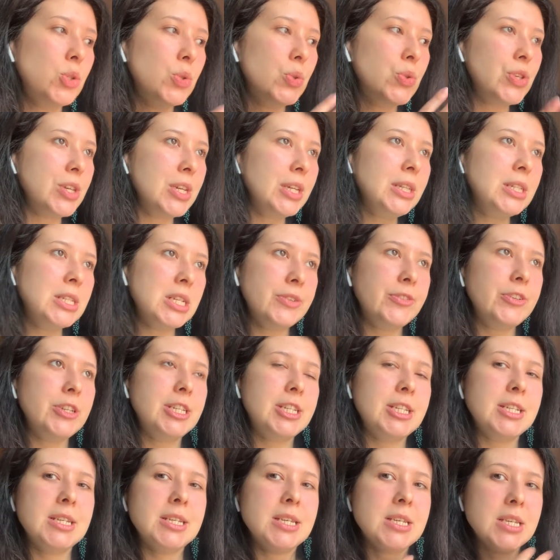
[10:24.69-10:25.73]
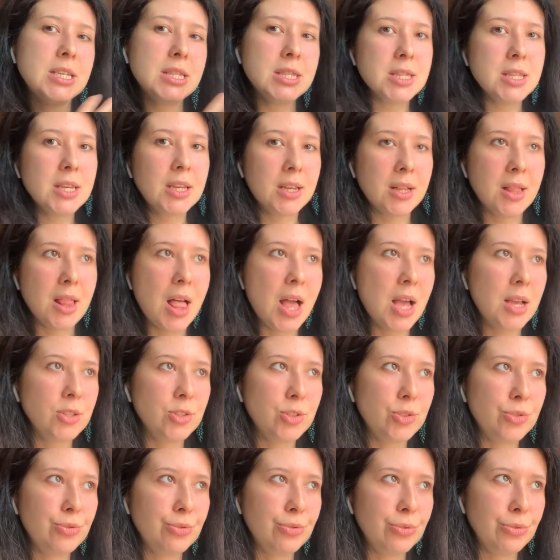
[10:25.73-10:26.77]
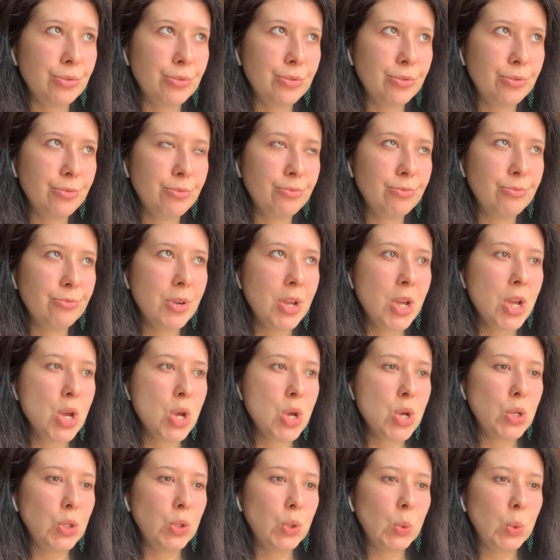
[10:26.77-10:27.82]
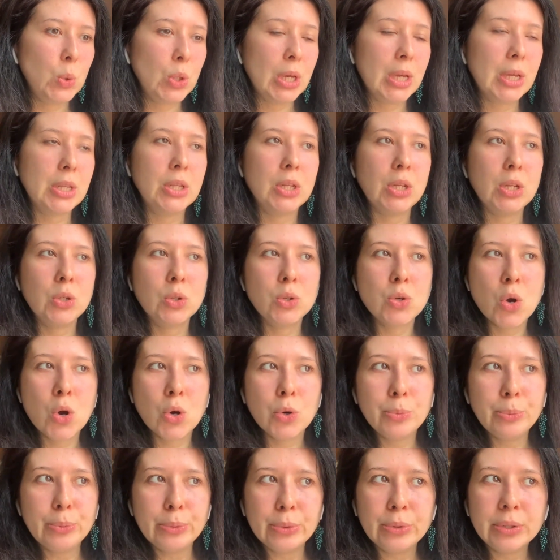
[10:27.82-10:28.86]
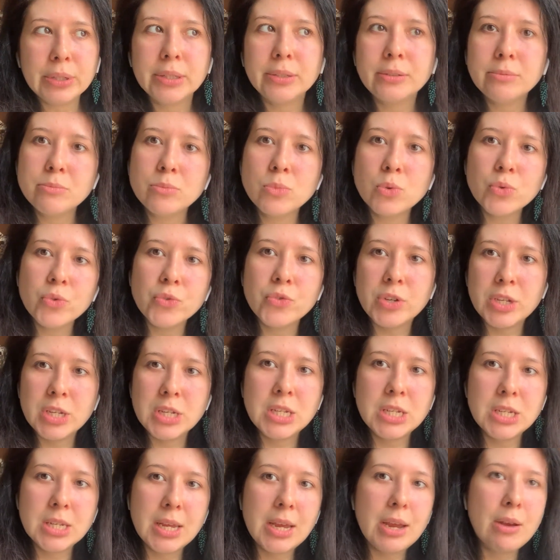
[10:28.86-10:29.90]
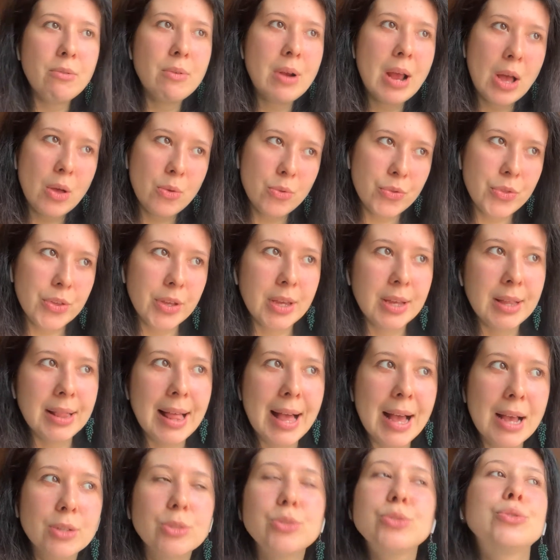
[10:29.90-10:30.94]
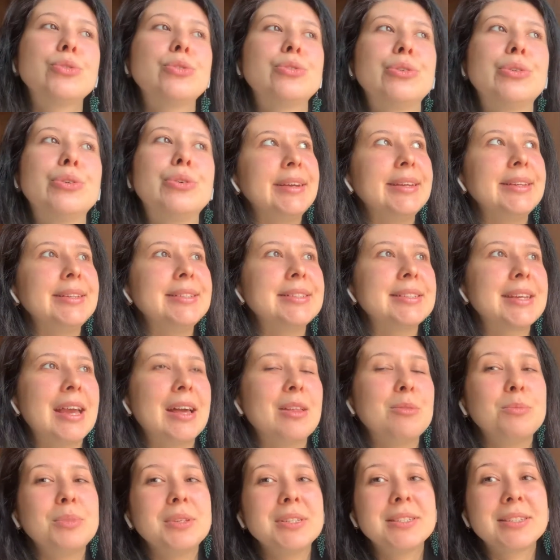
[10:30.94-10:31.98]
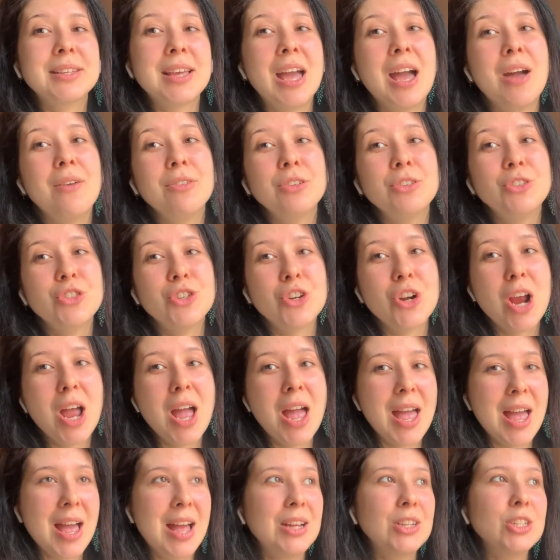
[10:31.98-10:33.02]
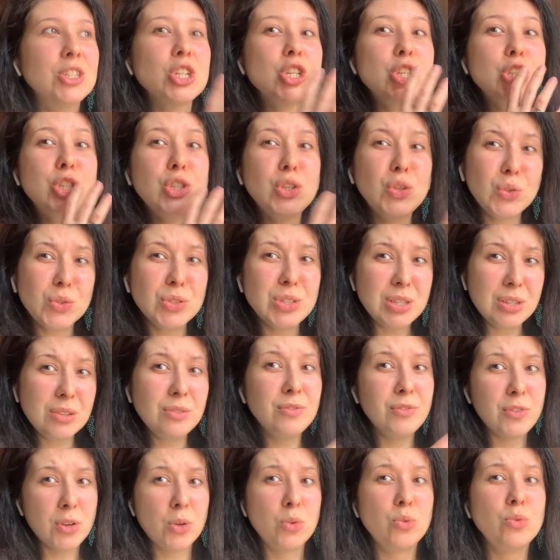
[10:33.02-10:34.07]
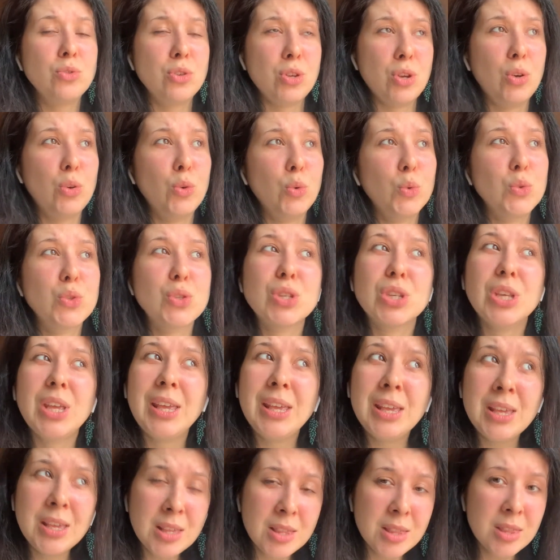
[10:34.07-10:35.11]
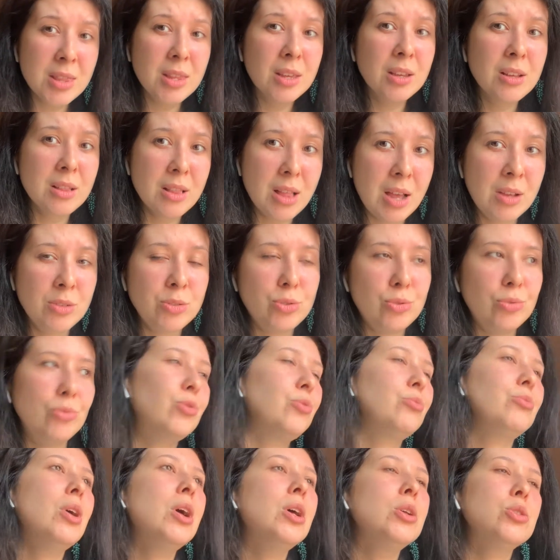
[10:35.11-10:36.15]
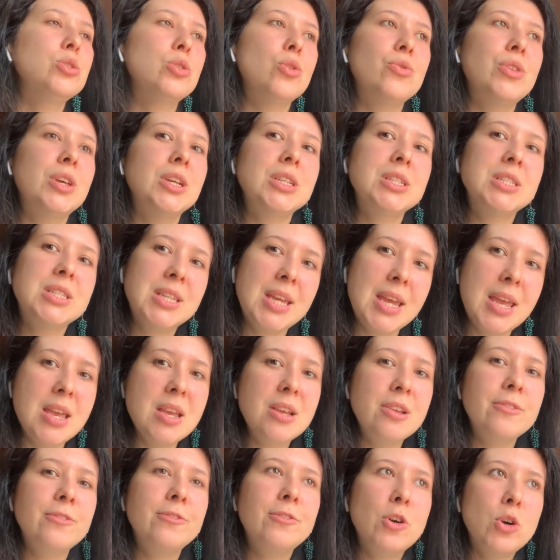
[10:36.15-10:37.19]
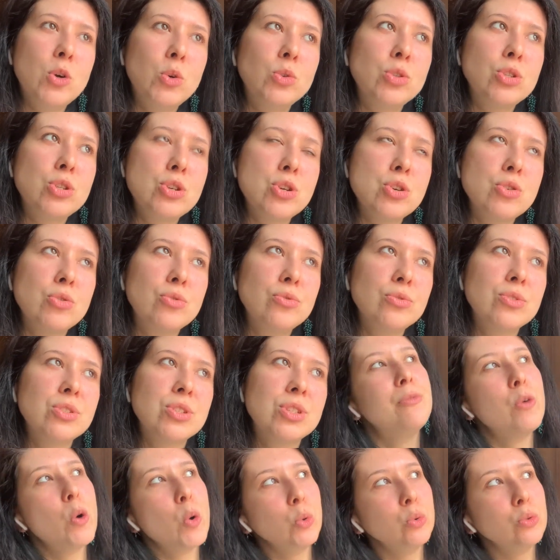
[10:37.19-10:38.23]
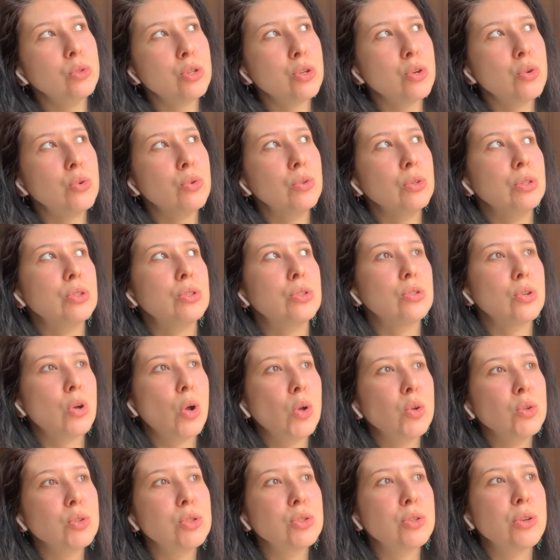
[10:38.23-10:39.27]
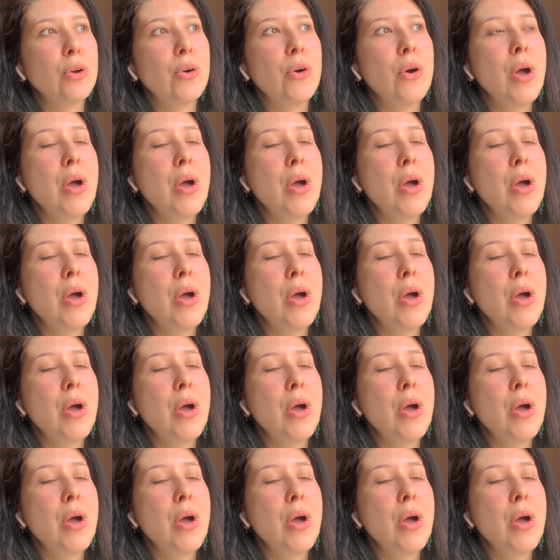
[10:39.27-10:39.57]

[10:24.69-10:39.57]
the activity in the classroom. You can incorporate moving around the classroom. It can be scavenger hunt using photos in the classroom. So they take photos. Photo is also